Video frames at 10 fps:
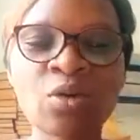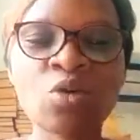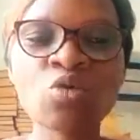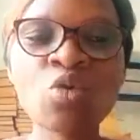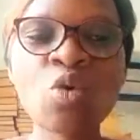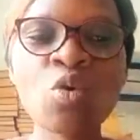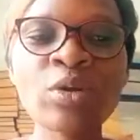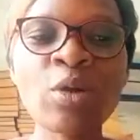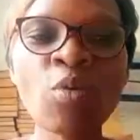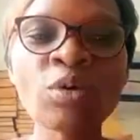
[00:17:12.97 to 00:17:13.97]
though
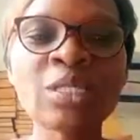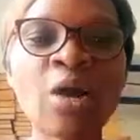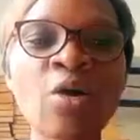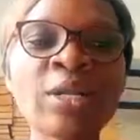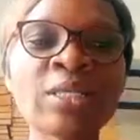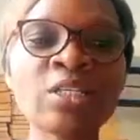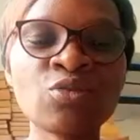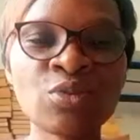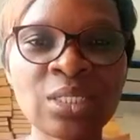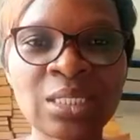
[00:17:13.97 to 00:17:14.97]
the wants are all the things
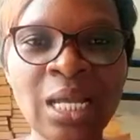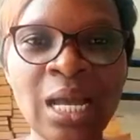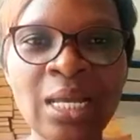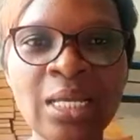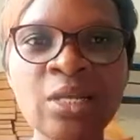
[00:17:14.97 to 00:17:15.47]
you desire,